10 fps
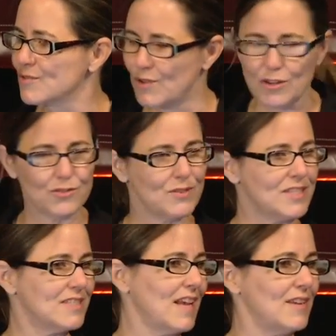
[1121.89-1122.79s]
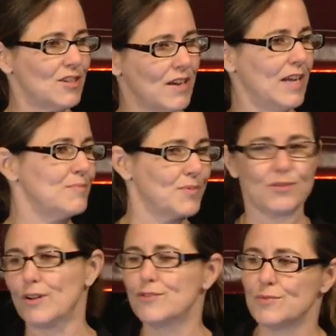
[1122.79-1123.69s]
grocery set, your hemp
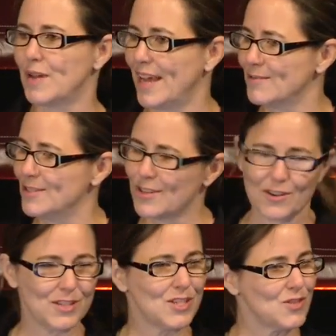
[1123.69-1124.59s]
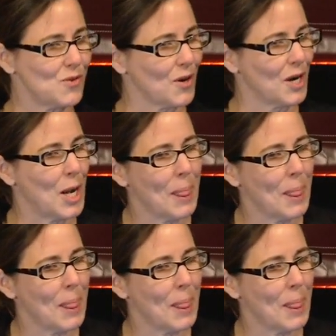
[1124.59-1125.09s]
grocery bag when you go to the store.